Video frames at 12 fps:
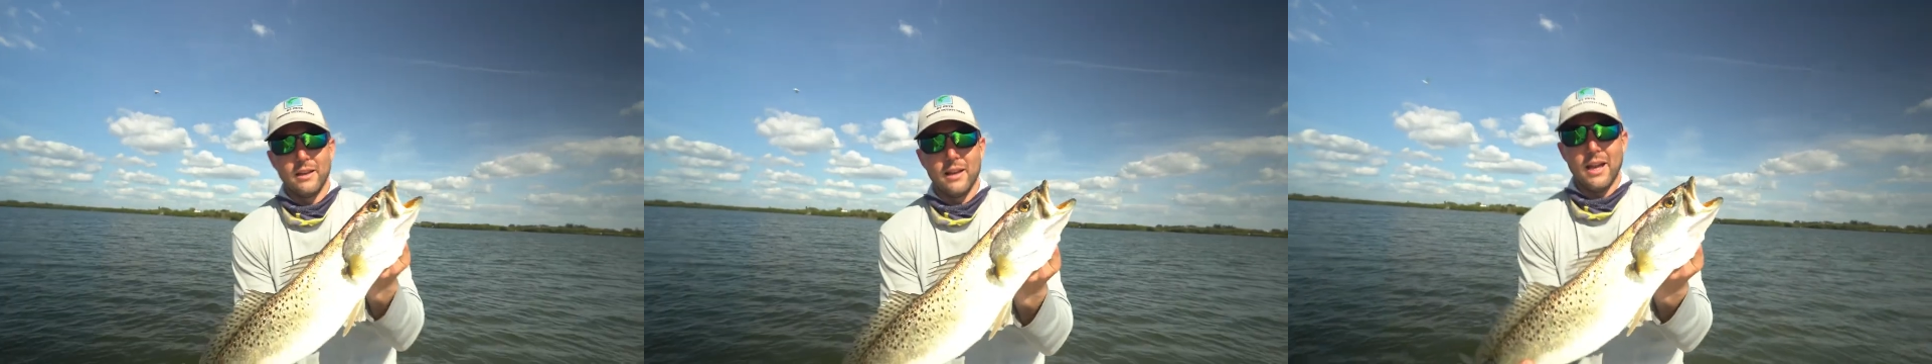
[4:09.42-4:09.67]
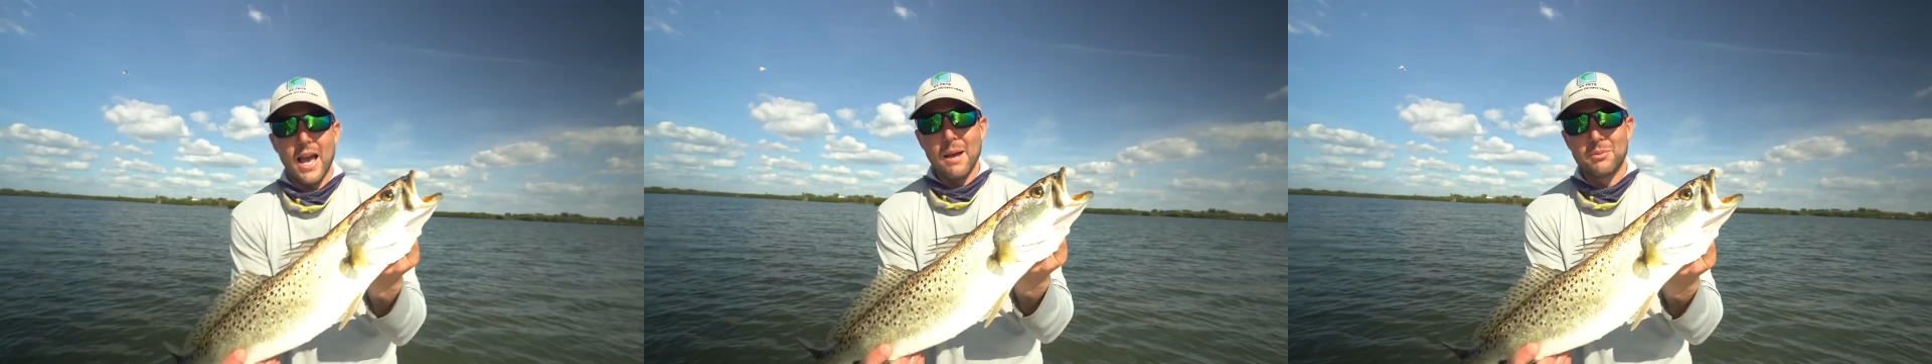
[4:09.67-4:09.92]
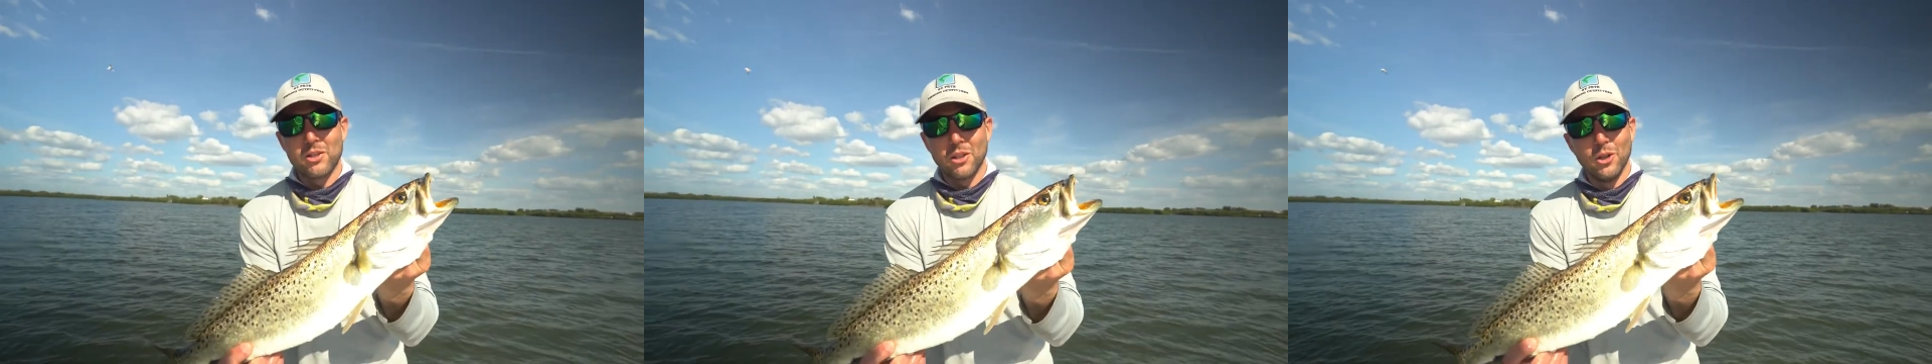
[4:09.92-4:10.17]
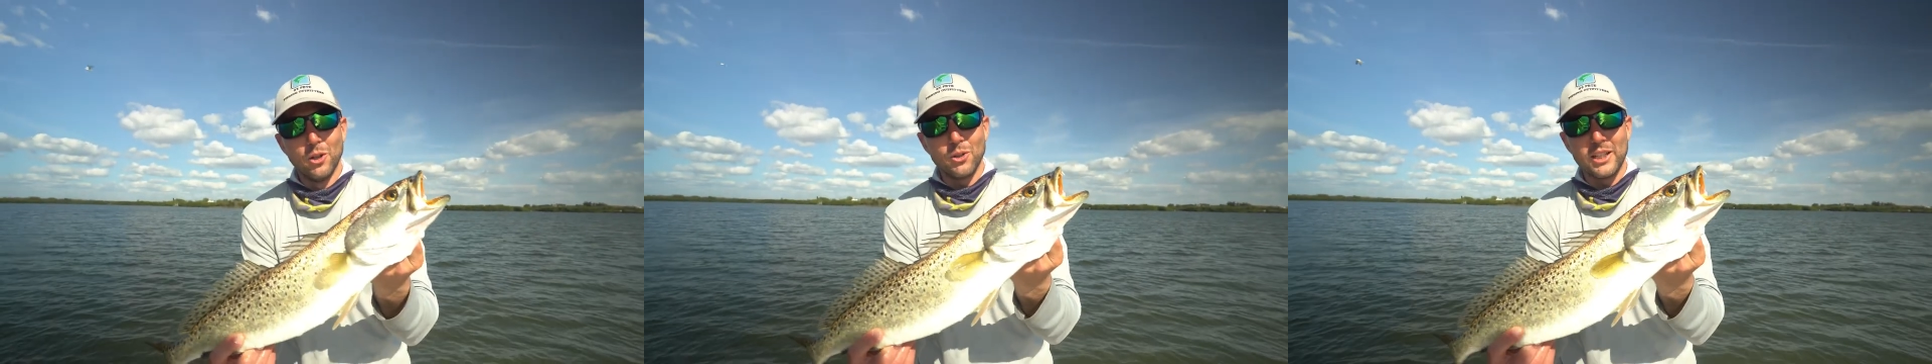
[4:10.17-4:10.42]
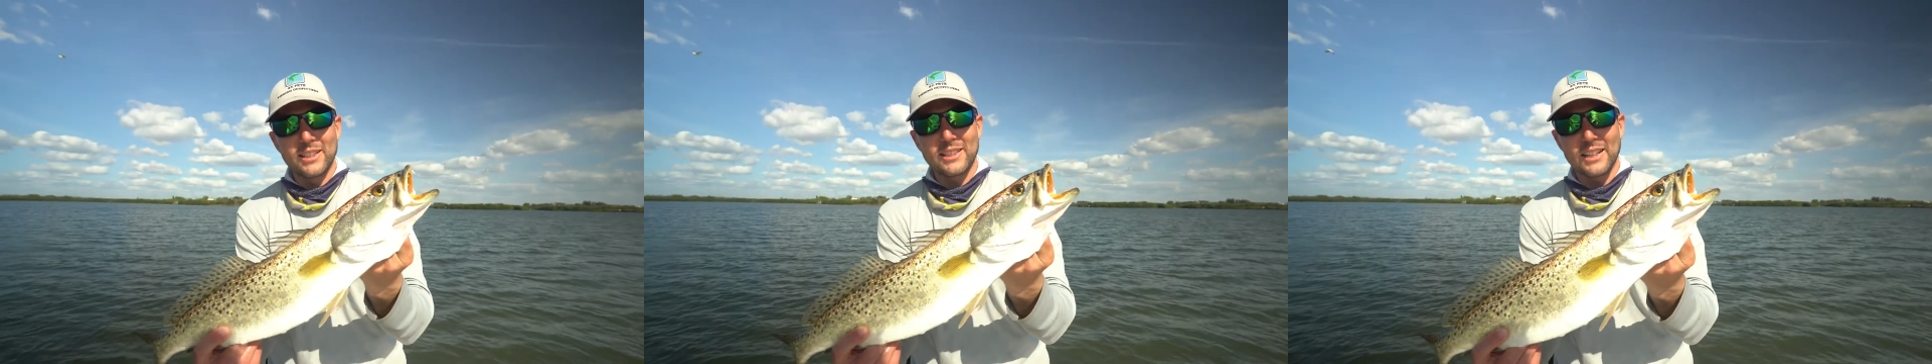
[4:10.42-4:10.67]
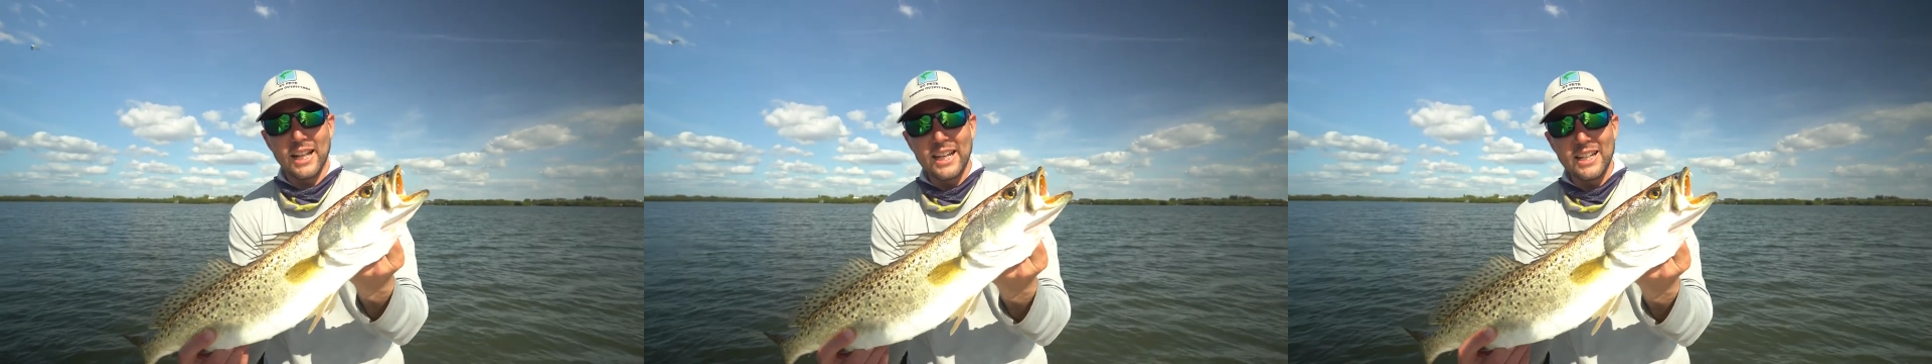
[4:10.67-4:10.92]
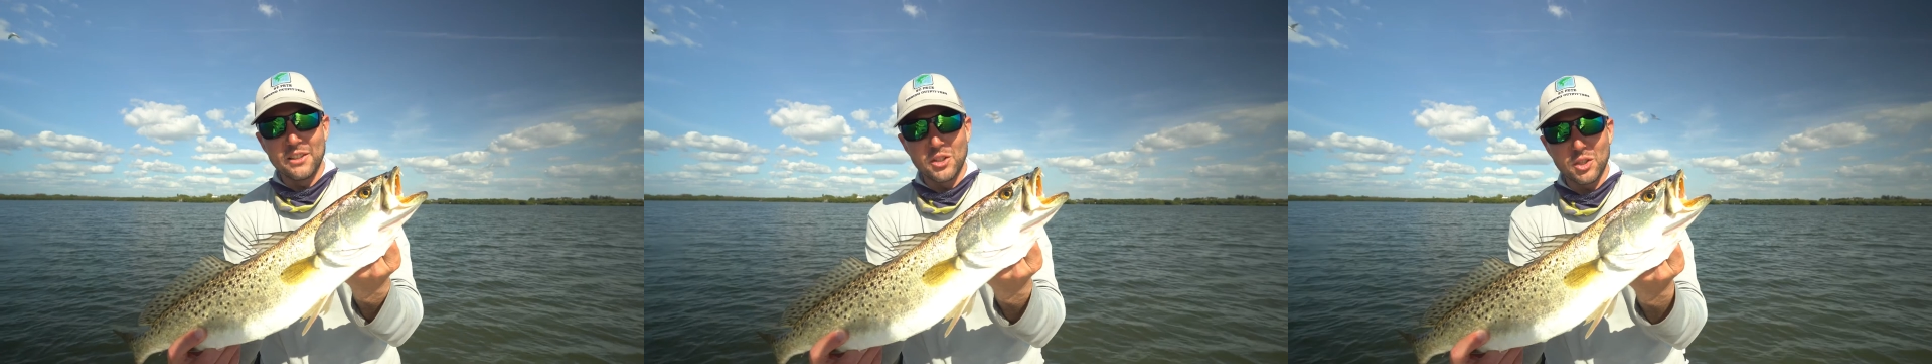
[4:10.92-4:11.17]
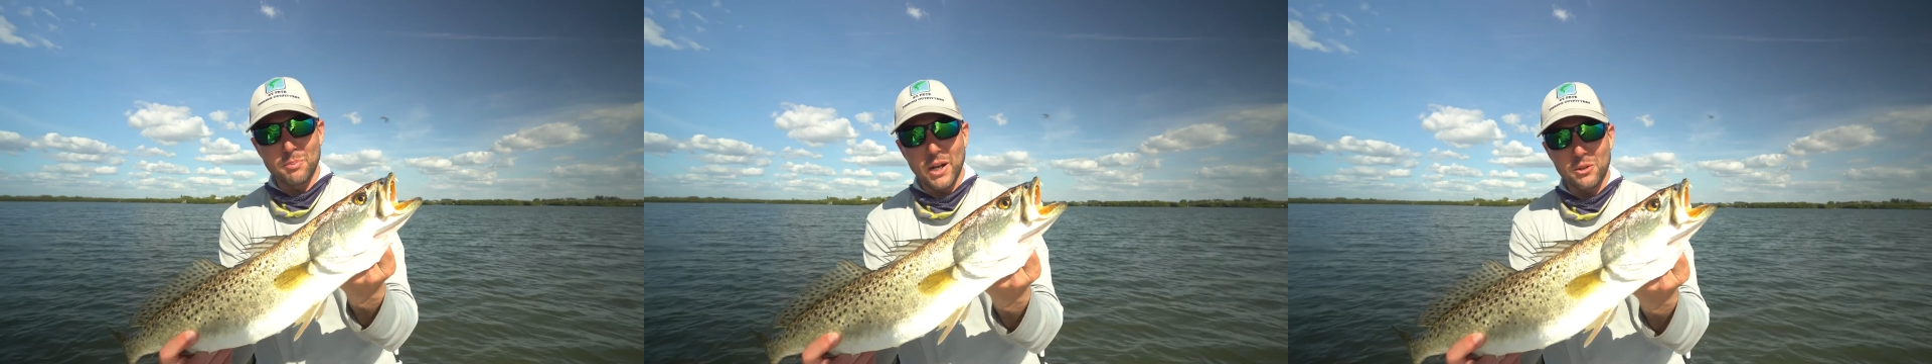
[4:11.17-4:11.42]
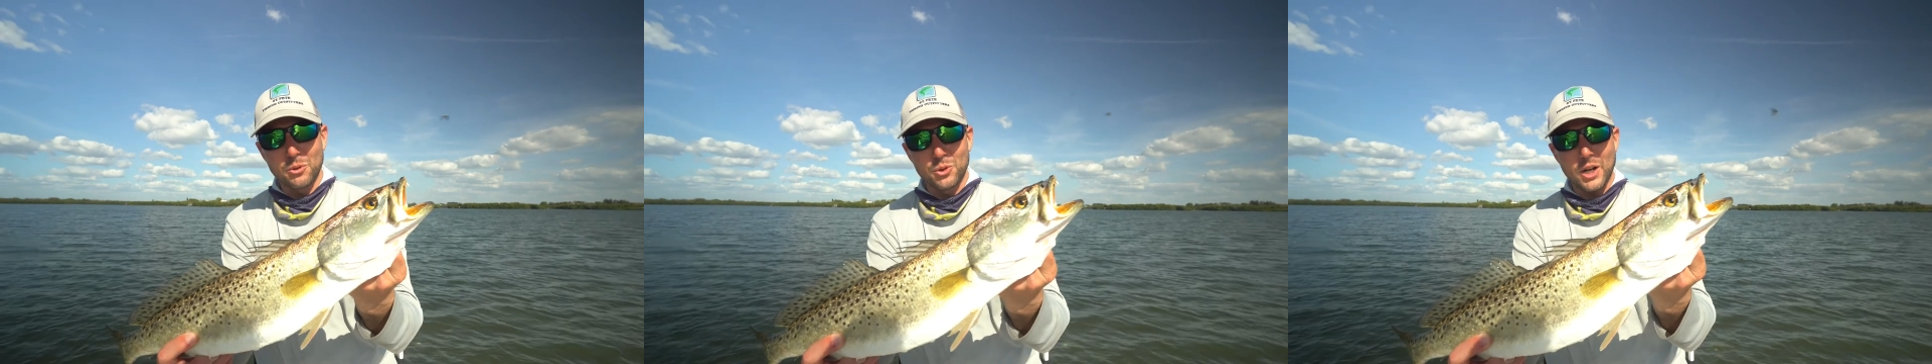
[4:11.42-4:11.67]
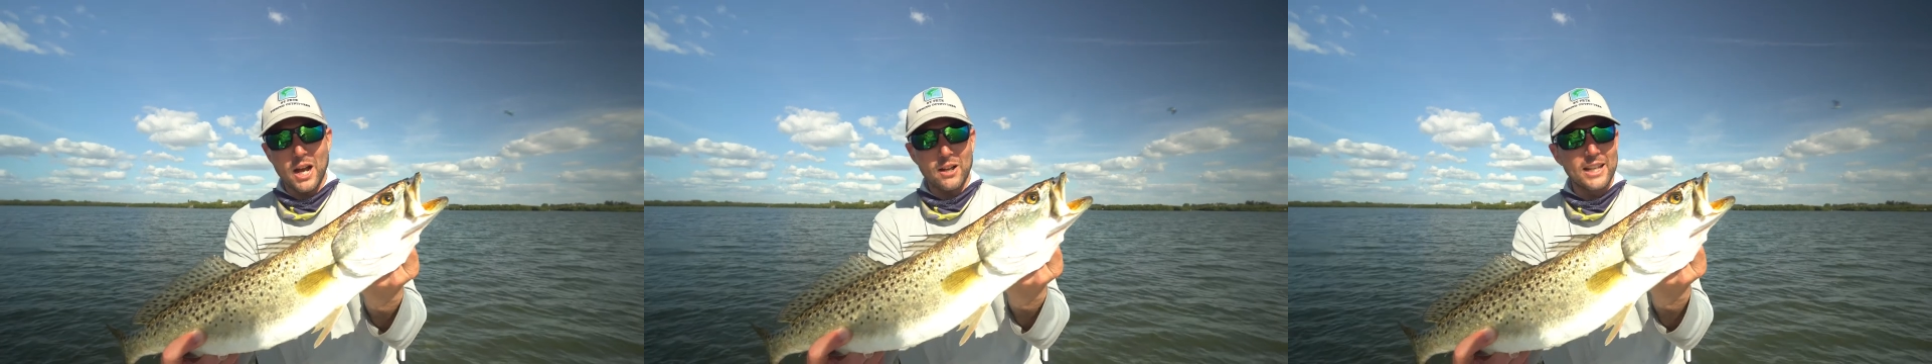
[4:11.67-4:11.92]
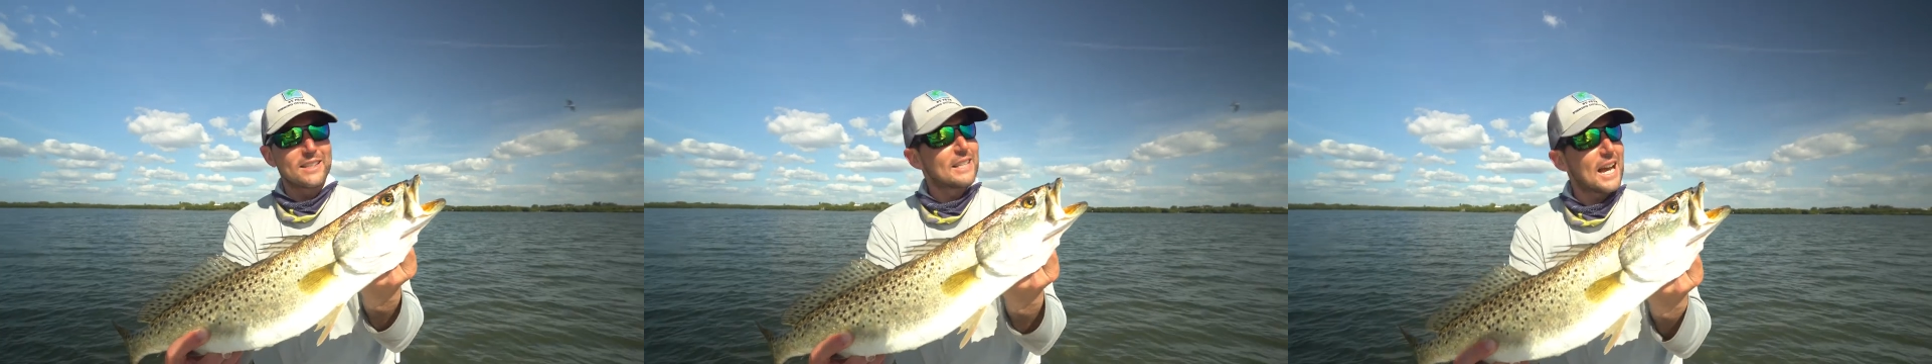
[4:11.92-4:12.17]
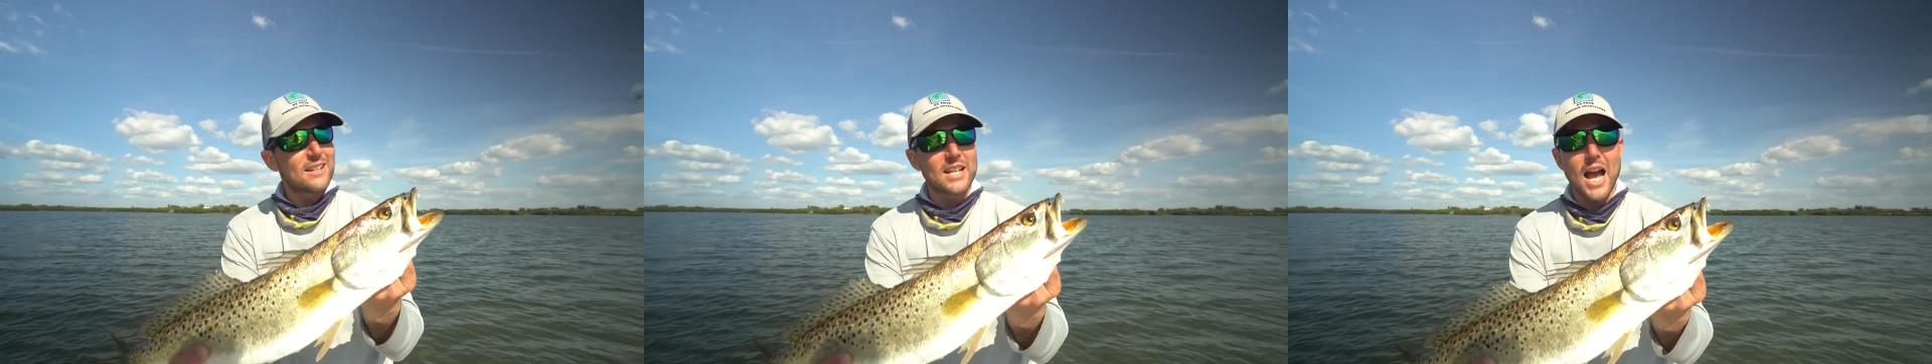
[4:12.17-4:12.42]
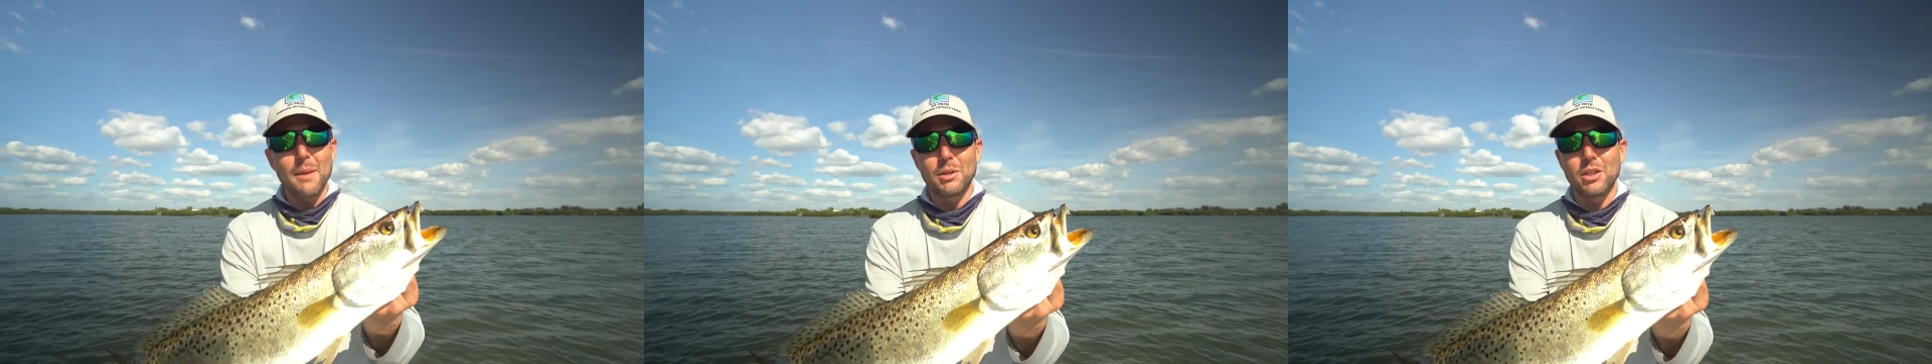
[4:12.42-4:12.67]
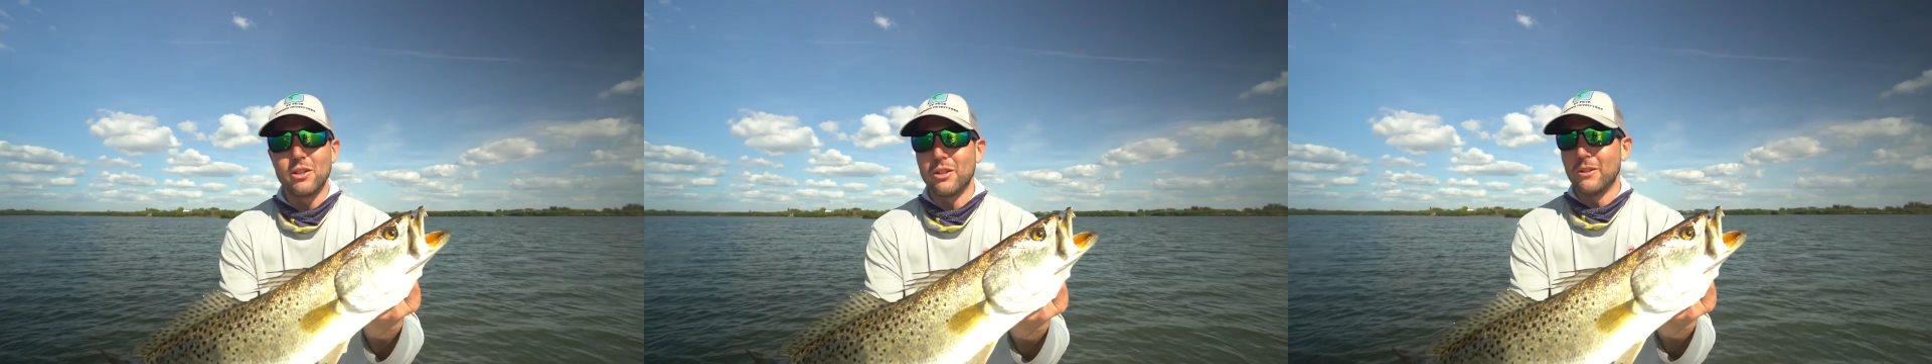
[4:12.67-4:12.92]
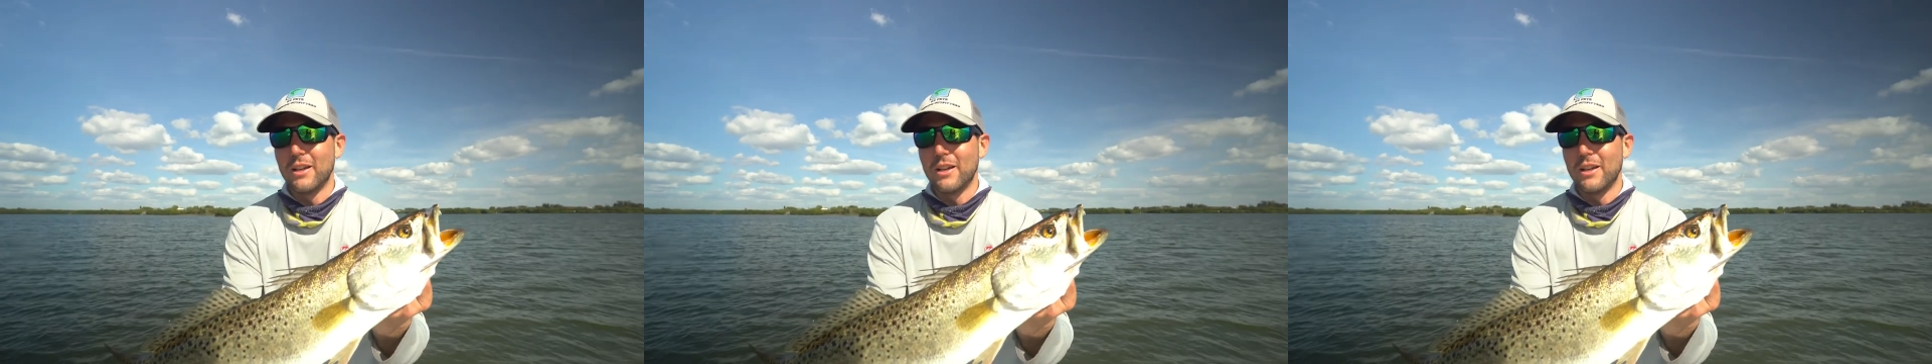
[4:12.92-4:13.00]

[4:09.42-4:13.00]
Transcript: Absolutely slaying the speckled trout. It's that time of year.